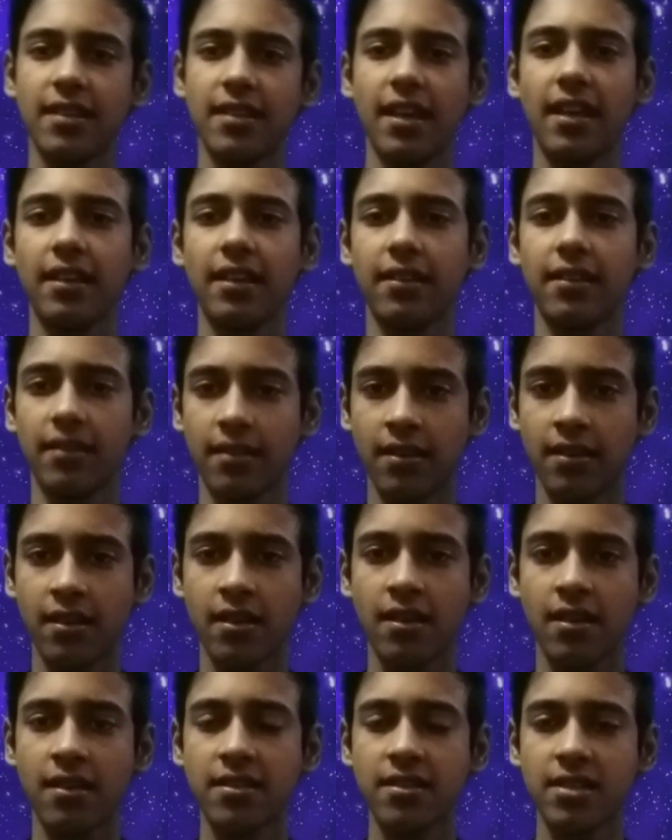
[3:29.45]
in
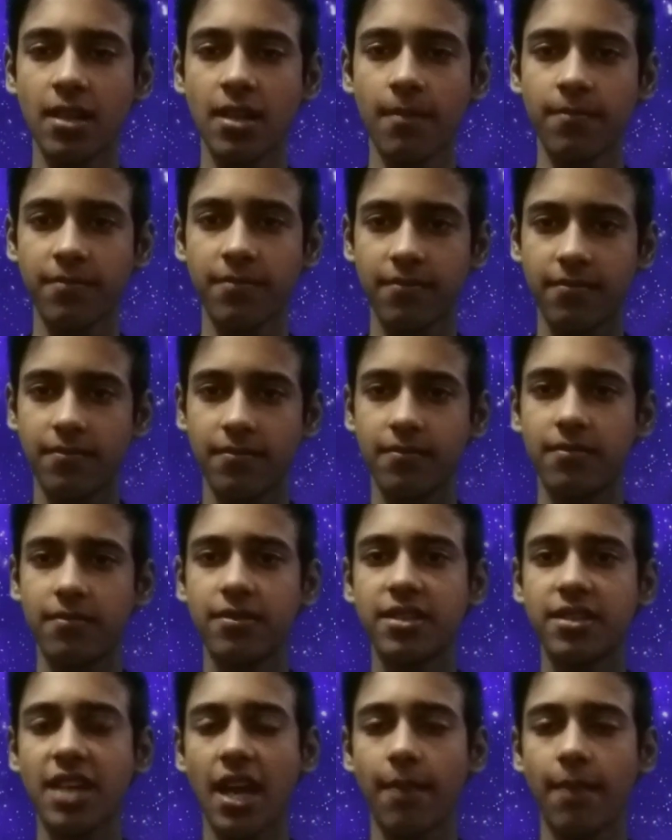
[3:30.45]
some
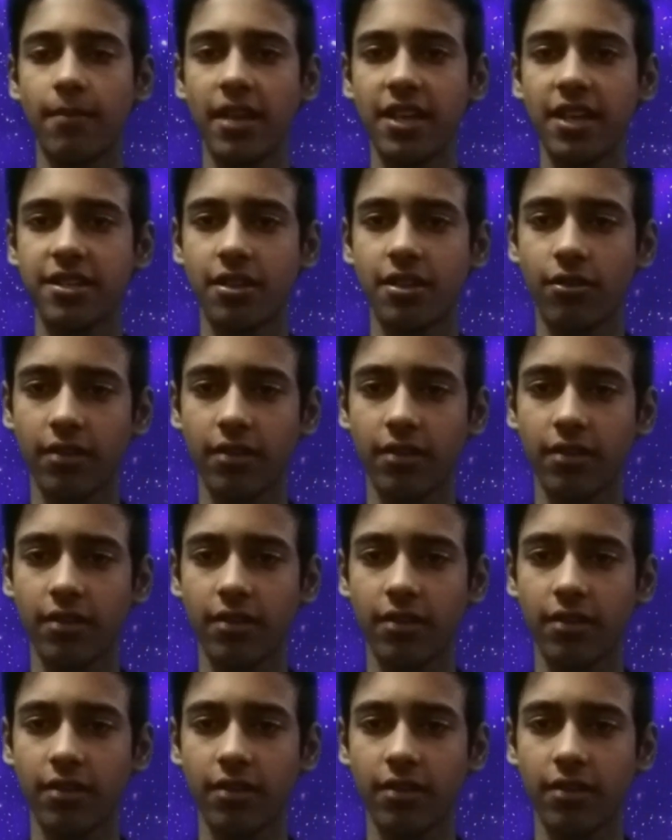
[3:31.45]
time later.